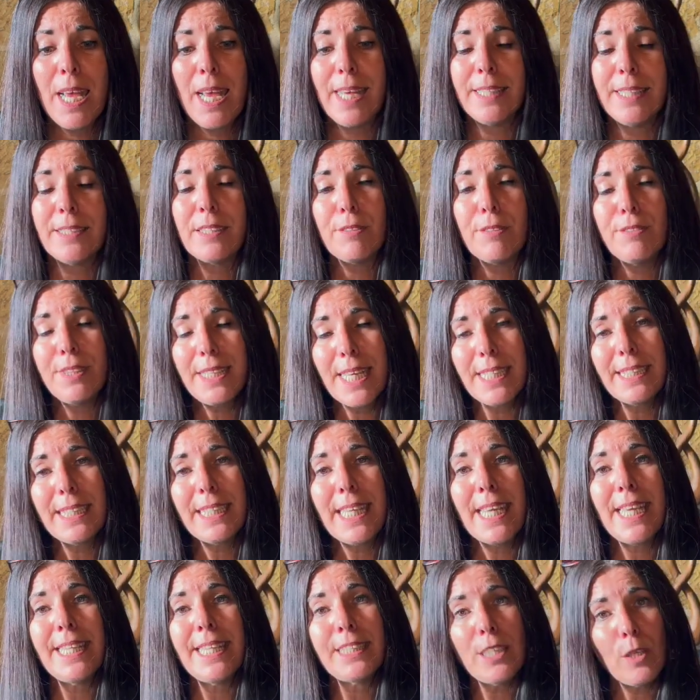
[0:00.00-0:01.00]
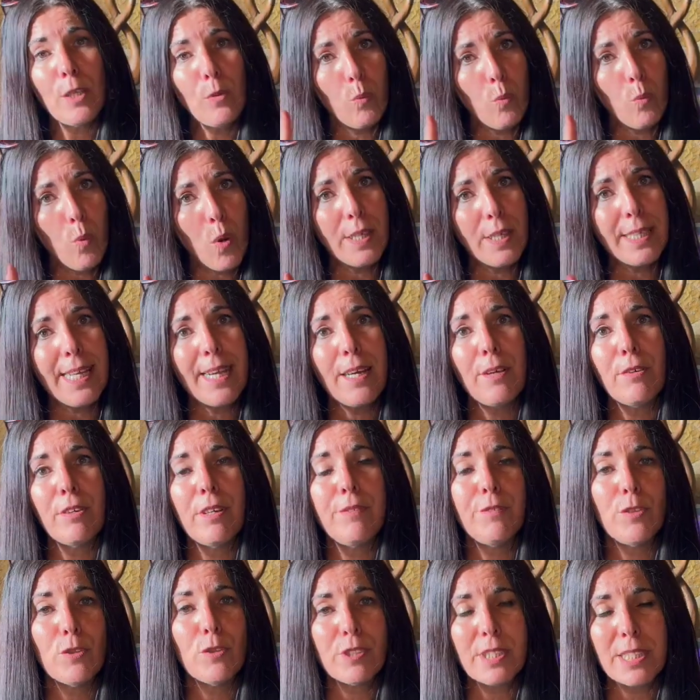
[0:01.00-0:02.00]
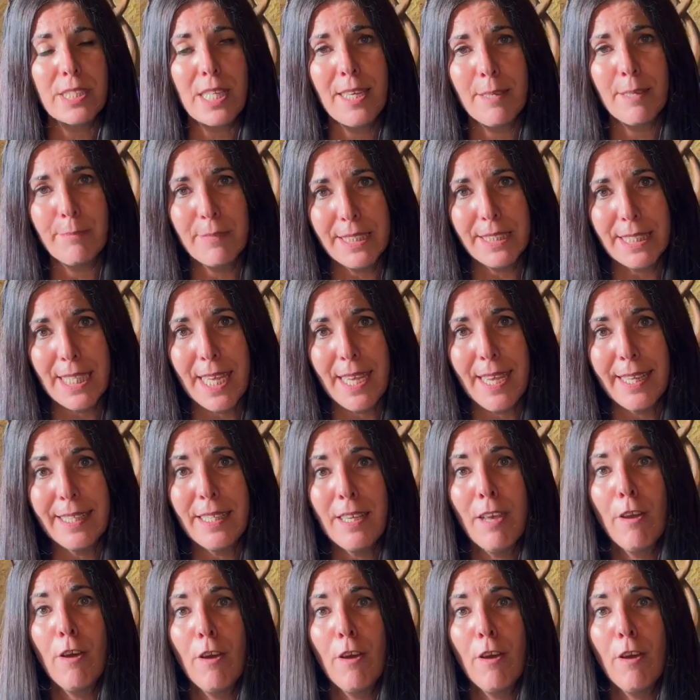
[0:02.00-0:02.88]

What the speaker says: And so dedicating 1 hour of your time a day